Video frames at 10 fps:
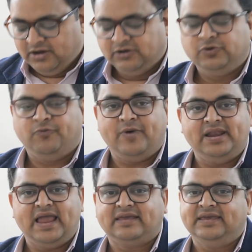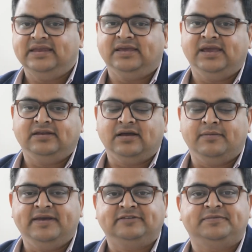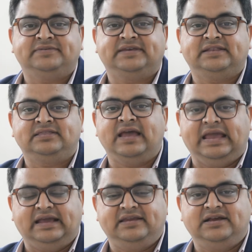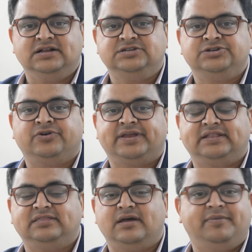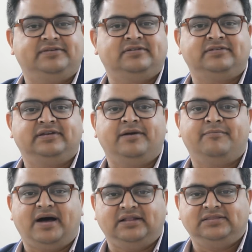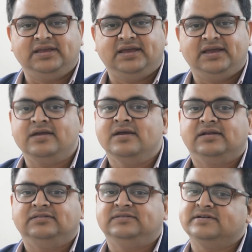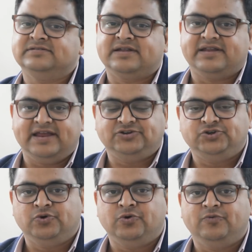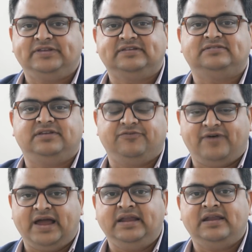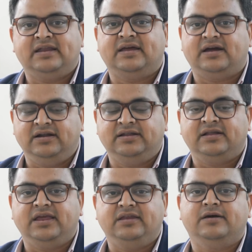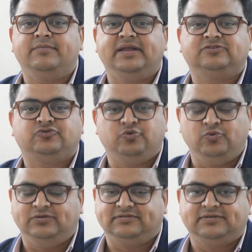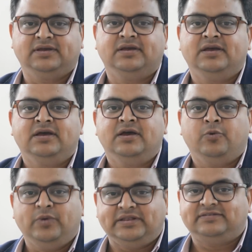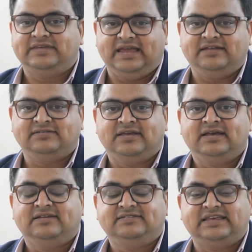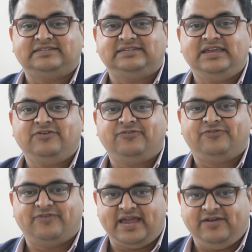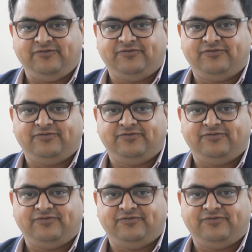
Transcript: So 1 lakh ki inki income hai, isme se kitna agriculture aur kitna business income mante hai, there is a ratio which is defined under income tax rules which says 65:35.